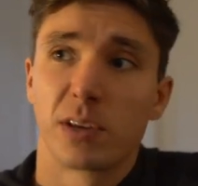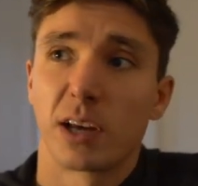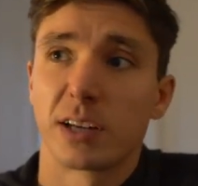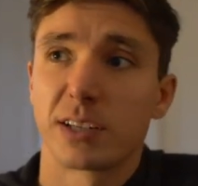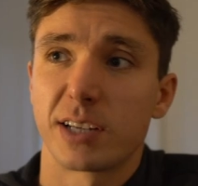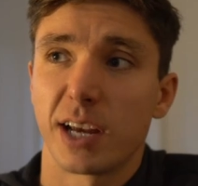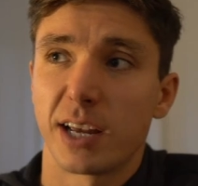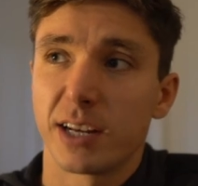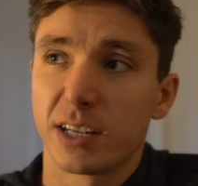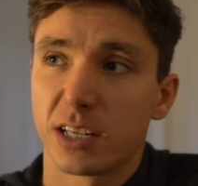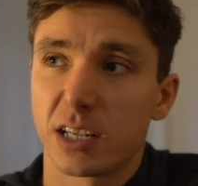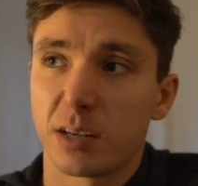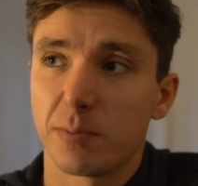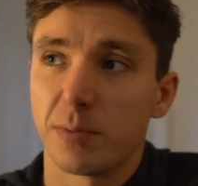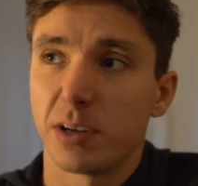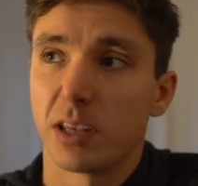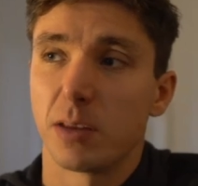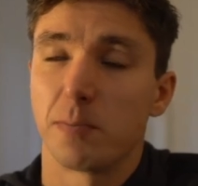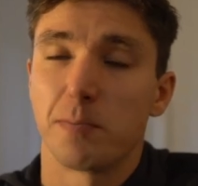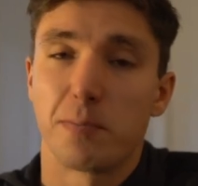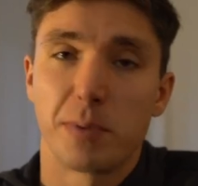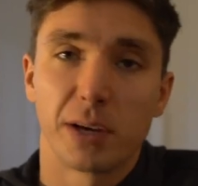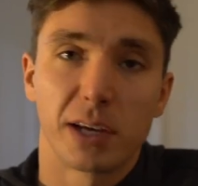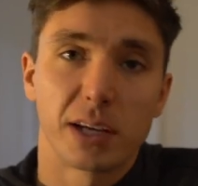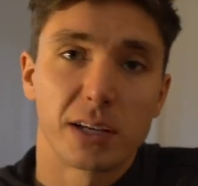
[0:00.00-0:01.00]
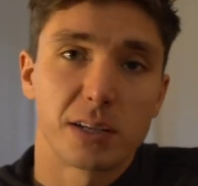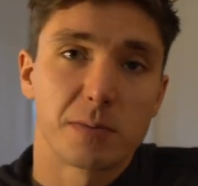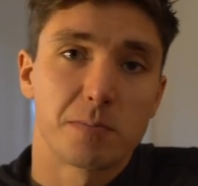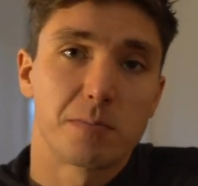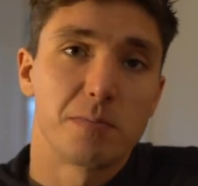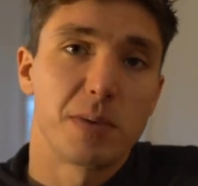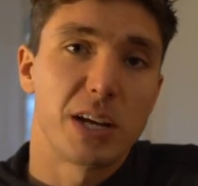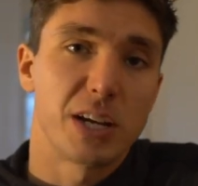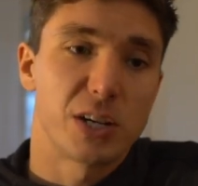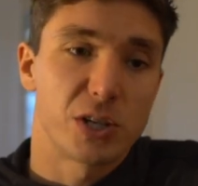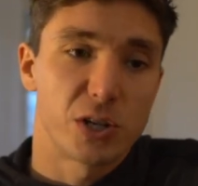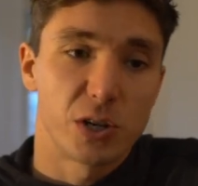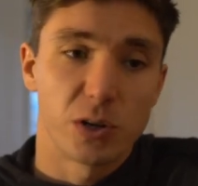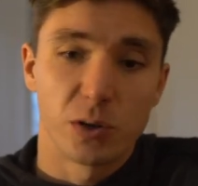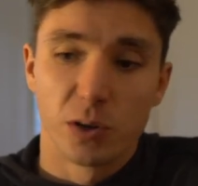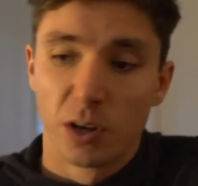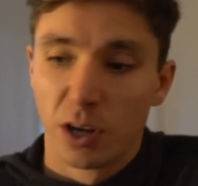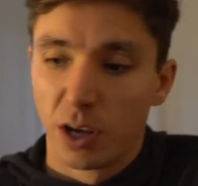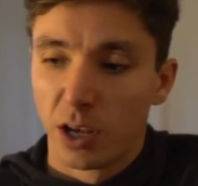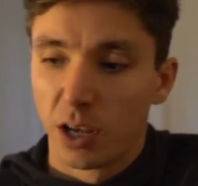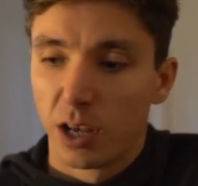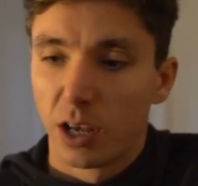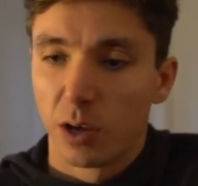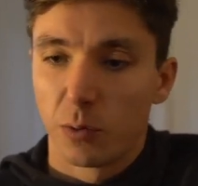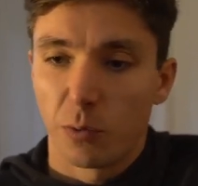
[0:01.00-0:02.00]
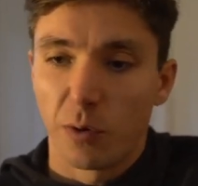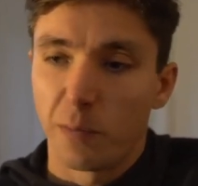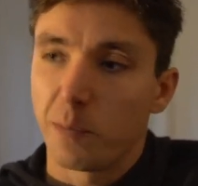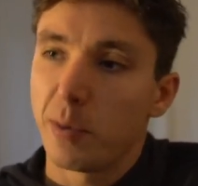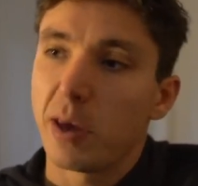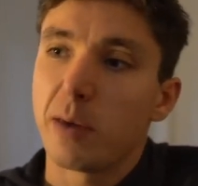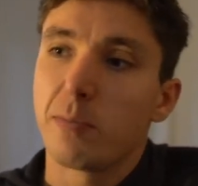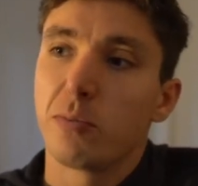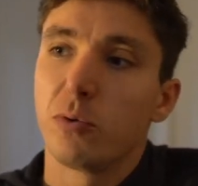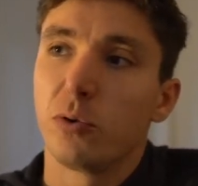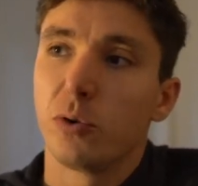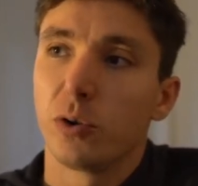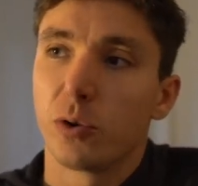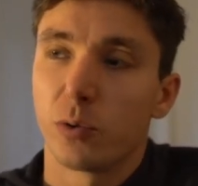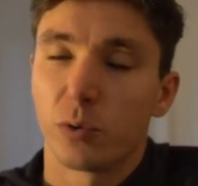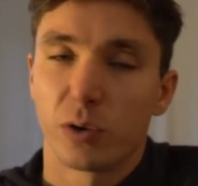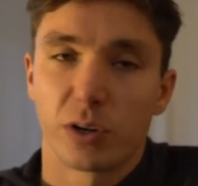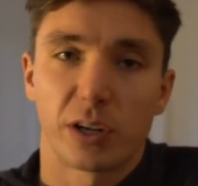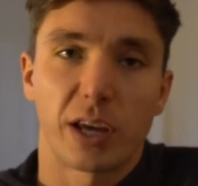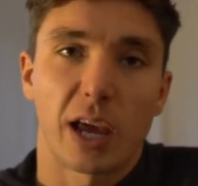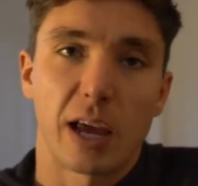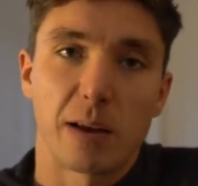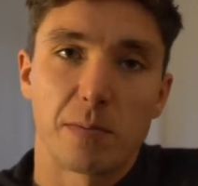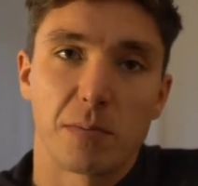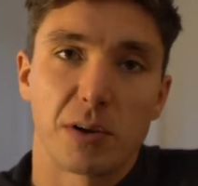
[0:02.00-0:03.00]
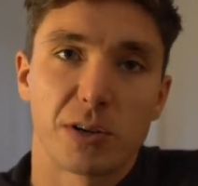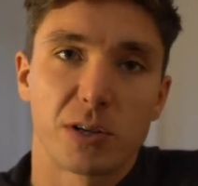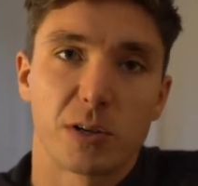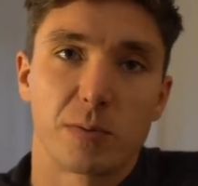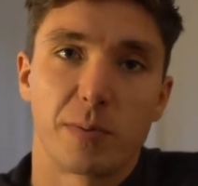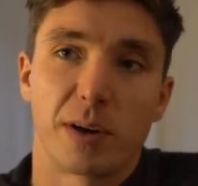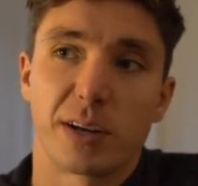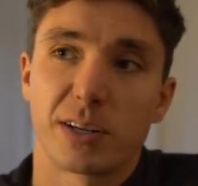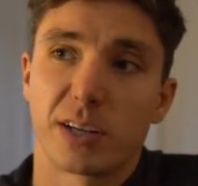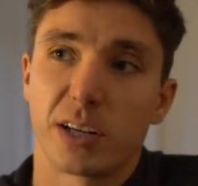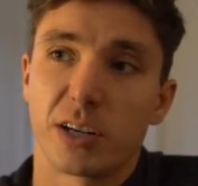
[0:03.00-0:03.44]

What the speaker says: That tends to be the biggest issue with people who want to gain muscle mass.